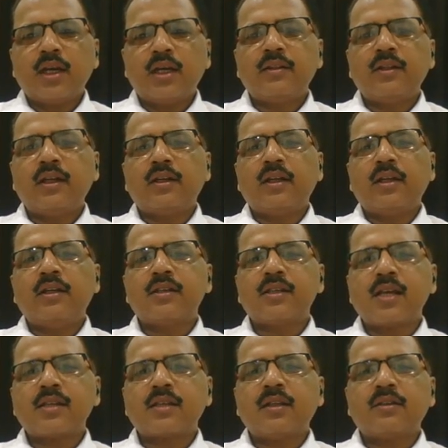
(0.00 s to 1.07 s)
And then it is
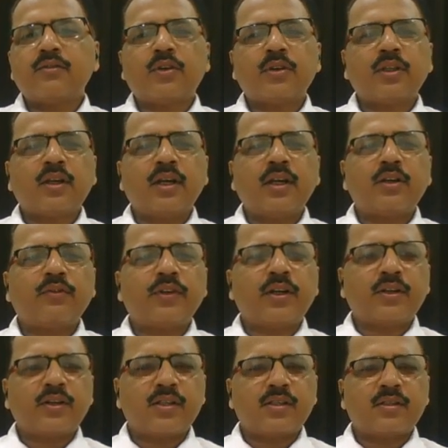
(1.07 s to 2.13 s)
asking for the rate of
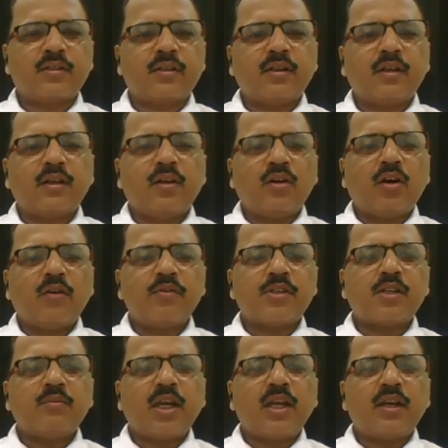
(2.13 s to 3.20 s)
interest.
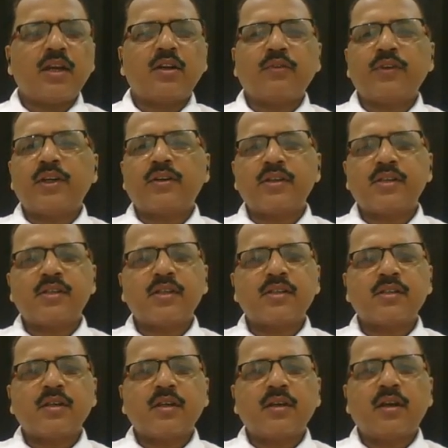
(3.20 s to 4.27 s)
Obviously, my rate of interest
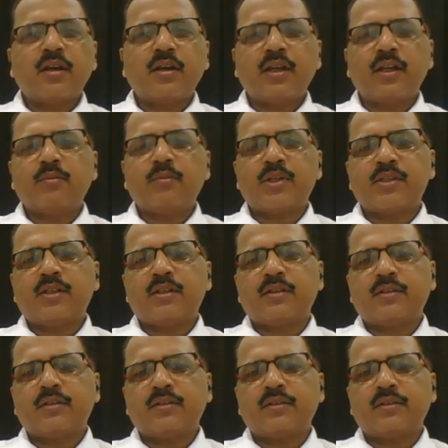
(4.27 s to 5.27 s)
is 10%.